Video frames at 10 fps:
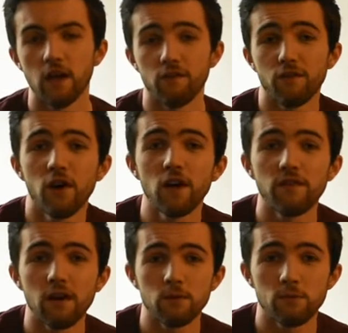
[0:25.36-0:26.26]
If you've heard of
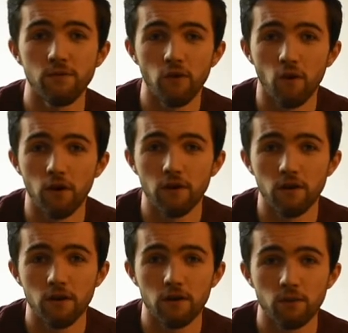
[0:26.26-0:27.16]
Airbus before,
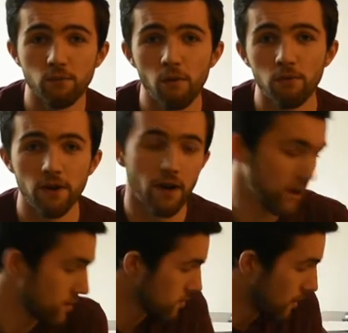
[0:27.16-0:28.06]
you'll probably know
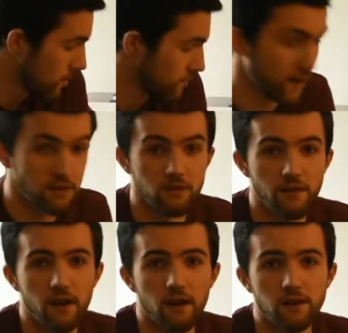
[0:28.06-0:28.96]
it as the manufacturer of
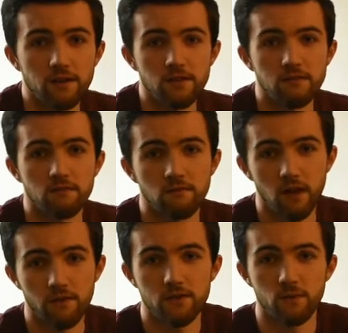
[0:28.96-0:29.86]
airliners,
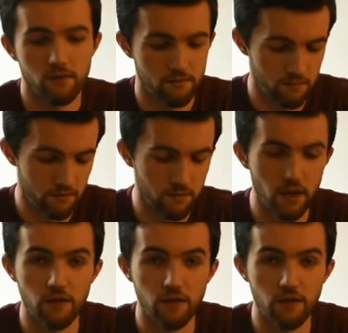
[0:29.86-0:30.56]
like this one, the